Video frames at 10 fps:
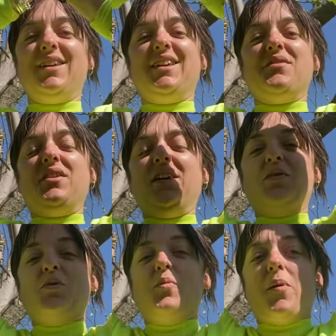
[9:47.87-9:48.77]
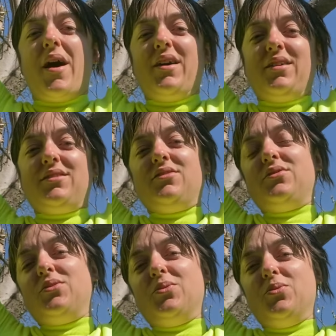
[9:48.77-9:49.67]
Giving it all back,
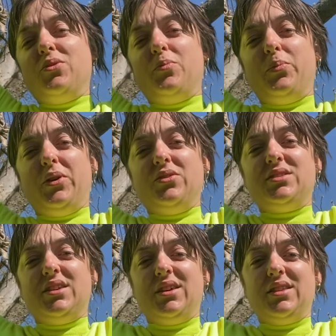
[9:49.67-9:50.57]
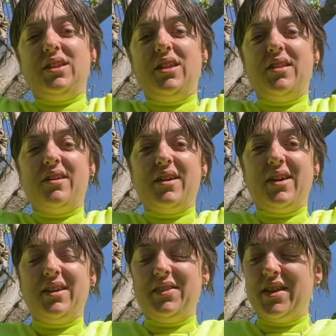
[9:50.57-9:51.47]
all the beauty and the
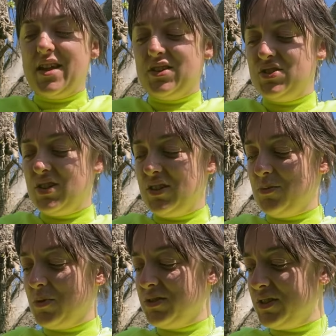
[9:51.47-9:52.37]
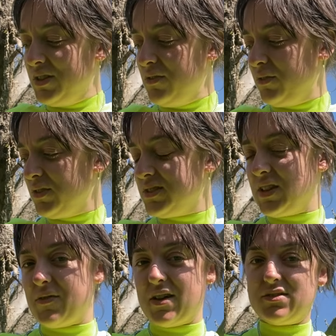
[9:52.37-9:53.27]
light and the energy and the ones that you've got to
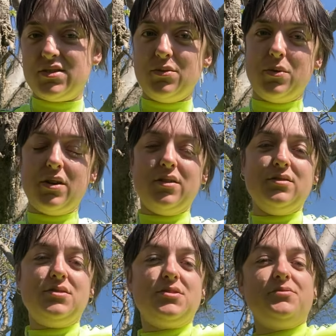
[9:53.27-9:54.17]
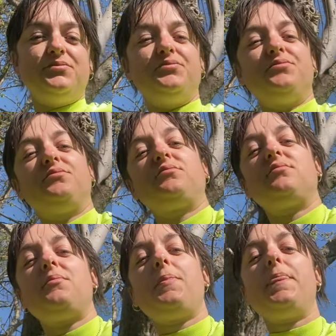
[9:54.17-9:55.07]
give out to the world,
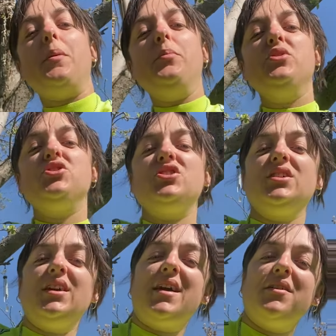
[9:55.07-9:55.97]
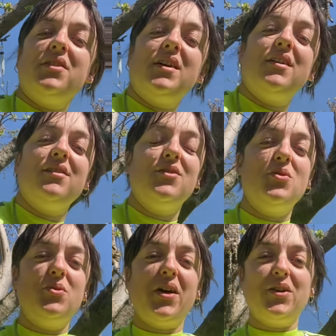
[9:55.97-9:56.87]
pushing it out there,
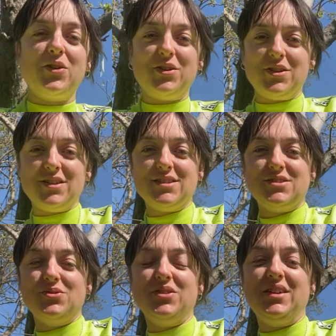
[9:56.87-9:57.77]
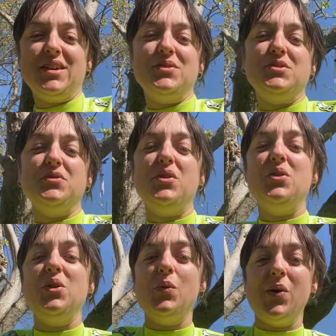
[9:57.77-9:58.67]
all that goodness, all the gifts of who
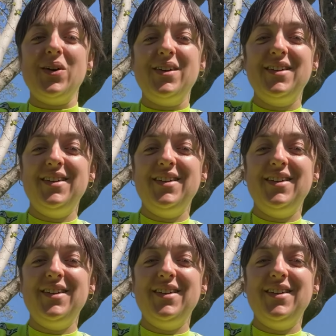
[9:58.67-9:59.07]
you are,